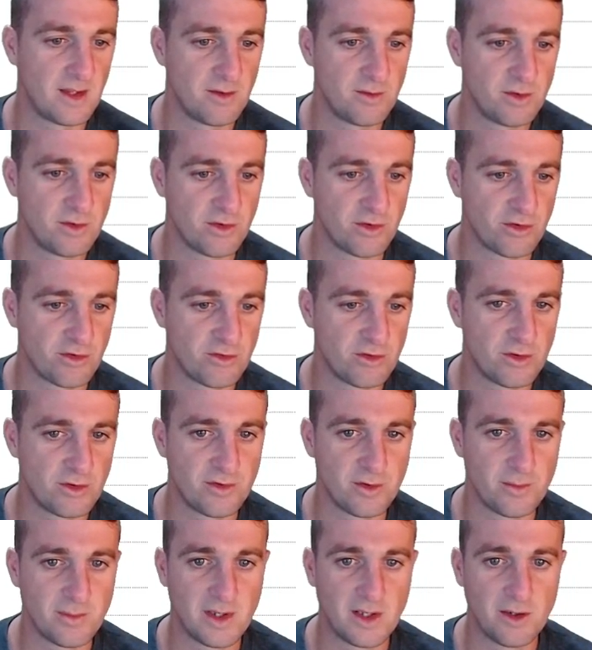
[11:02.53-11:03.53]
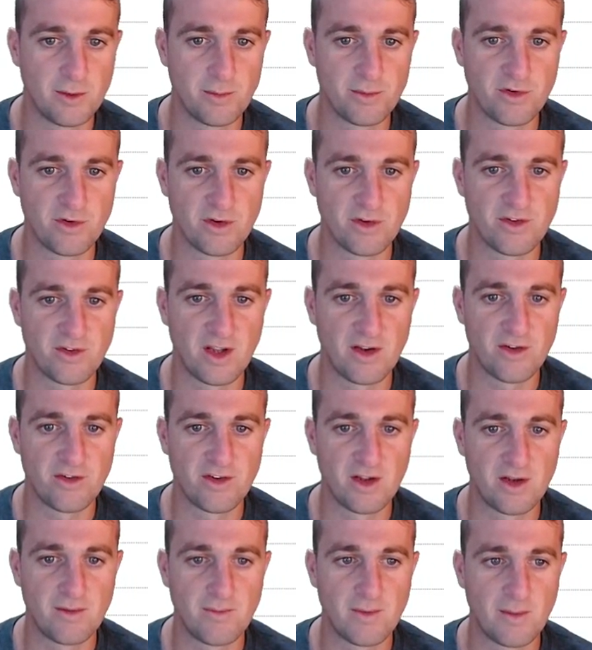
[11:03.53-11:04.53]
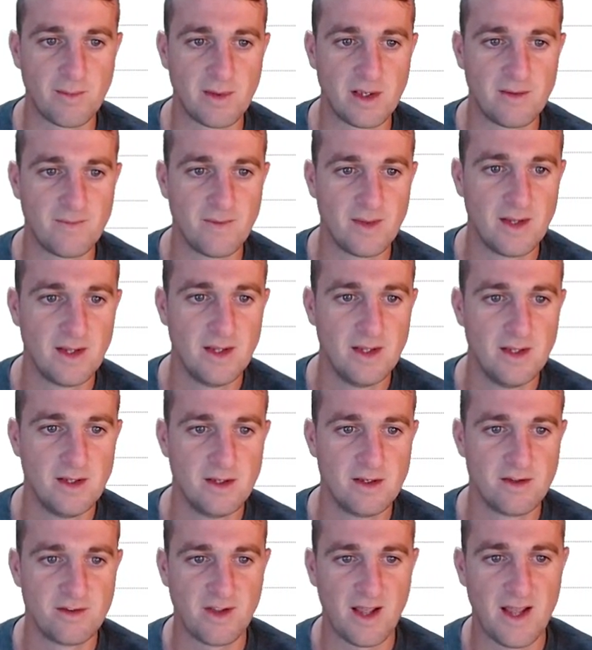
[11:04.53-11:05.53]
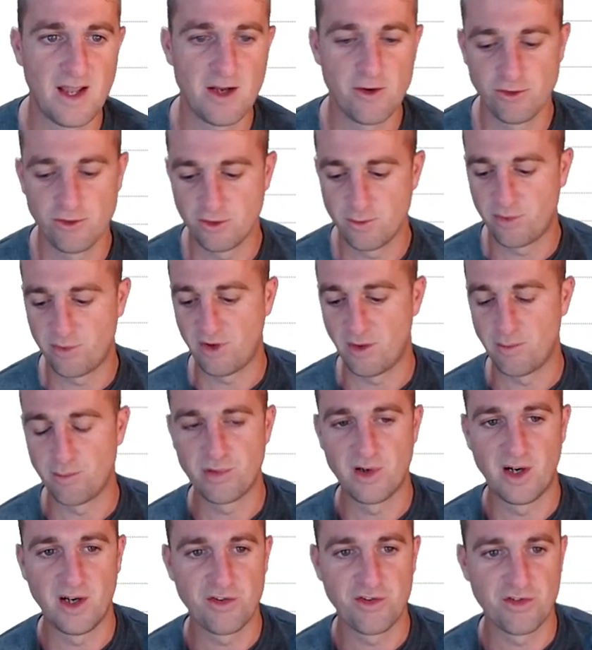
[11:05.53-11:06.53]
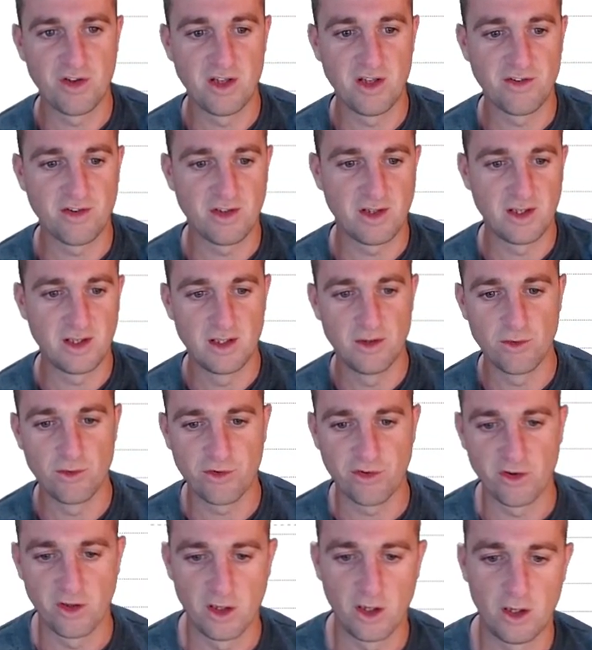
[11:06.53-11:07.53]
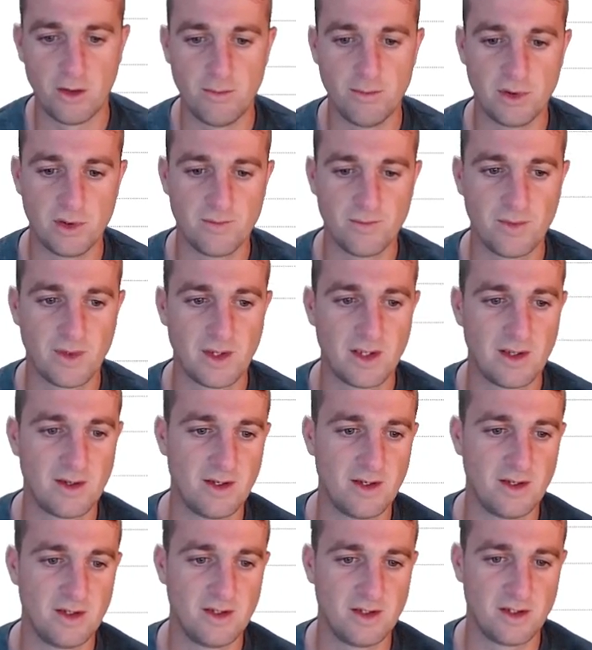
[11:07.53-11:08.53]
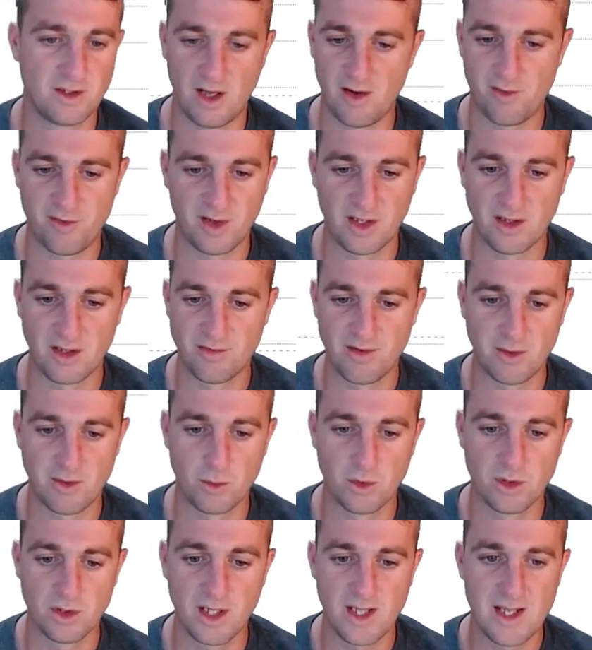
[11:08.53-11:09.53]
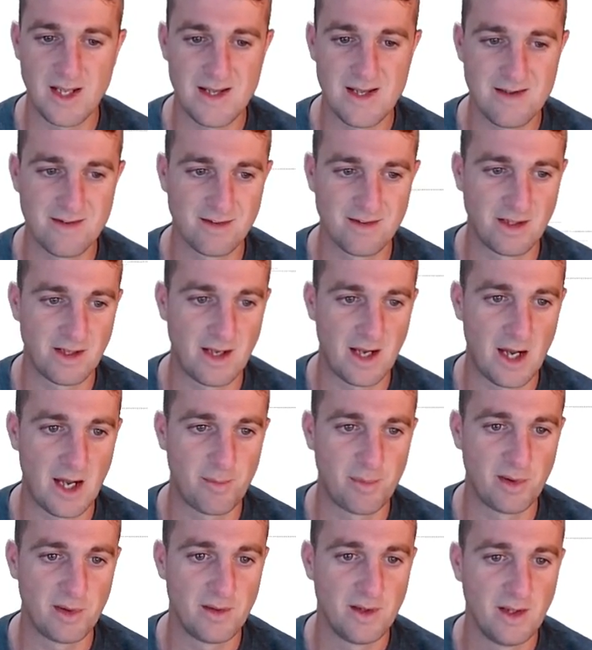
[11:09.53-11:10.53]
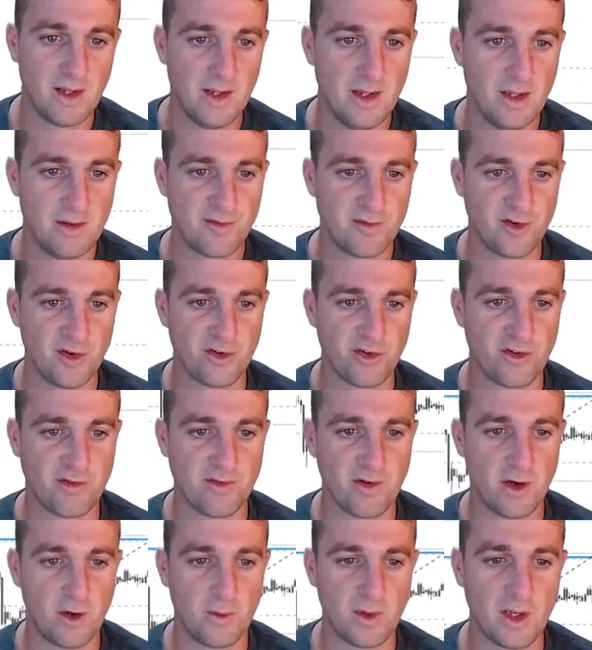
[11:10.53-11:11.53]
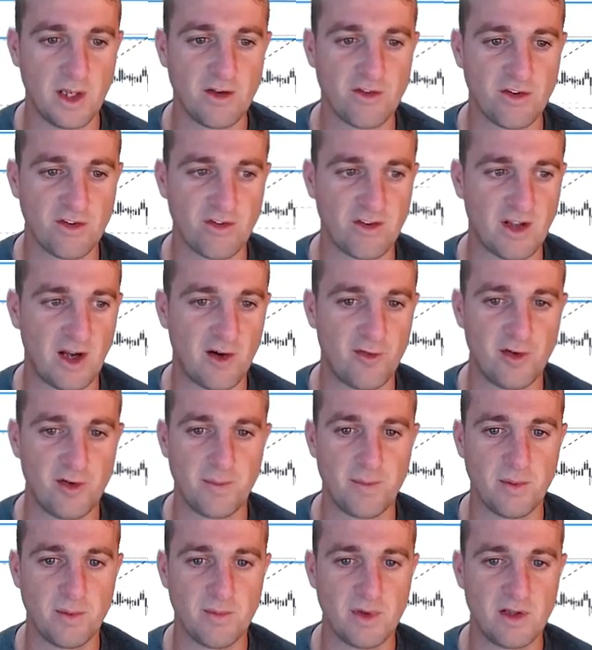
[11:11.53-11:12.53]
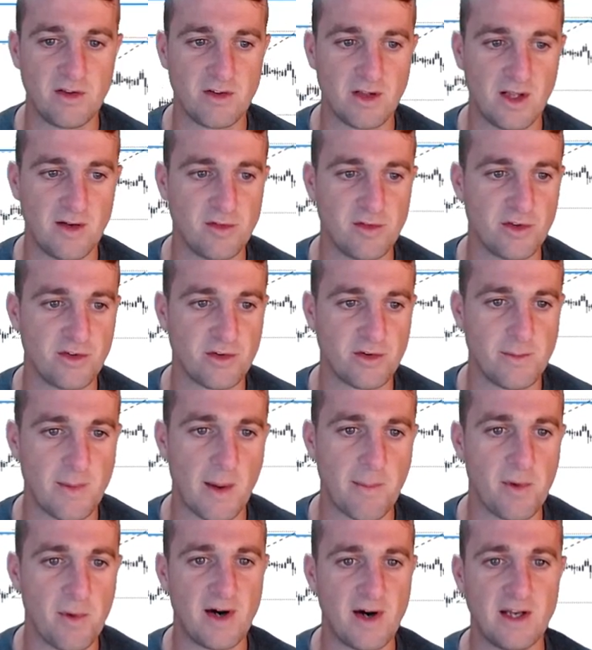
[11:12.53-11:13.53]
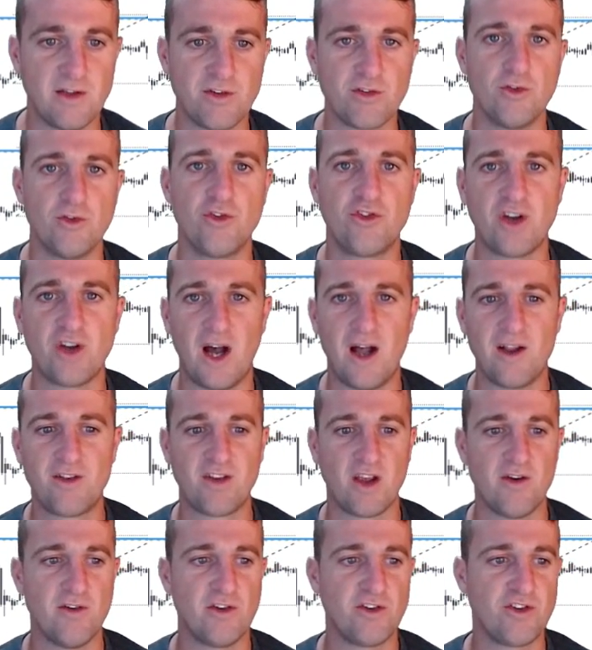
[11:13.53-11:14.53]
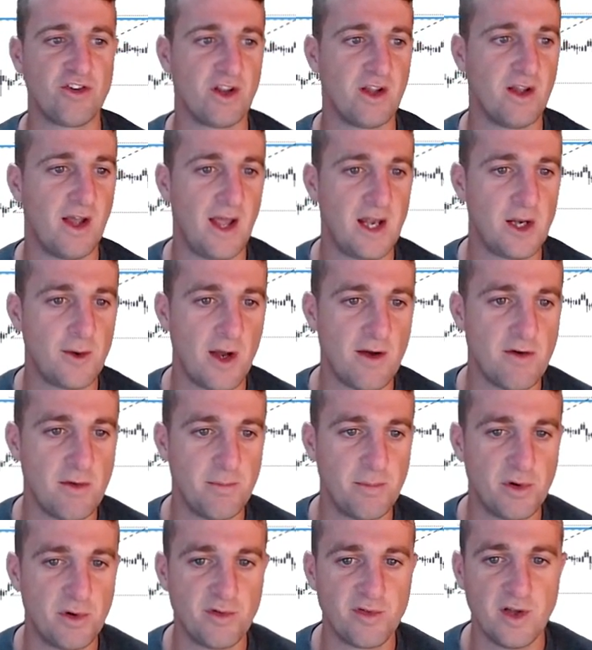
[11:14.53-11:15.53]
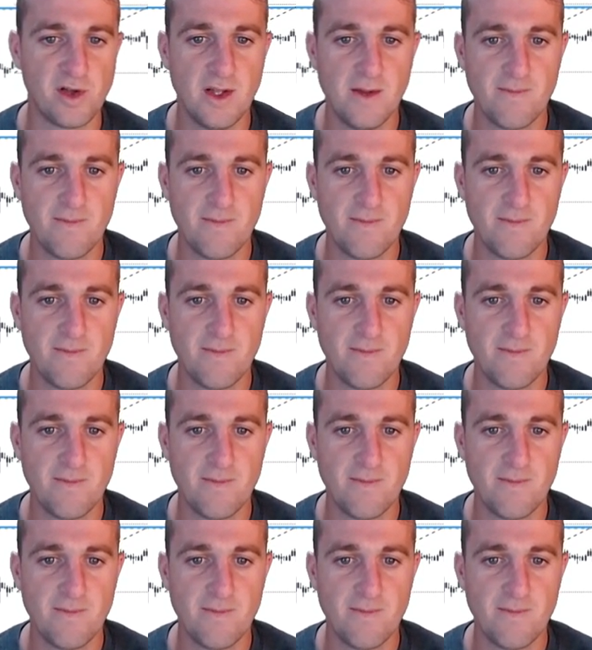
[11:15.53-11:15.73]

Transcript: Just go from there up to 10 cent. I mean, 800% price raise, it looks a lot, but I think that will easily happen. First of all, we need to start flipping these levels. Remember, that is uncharted territory. Anywhere above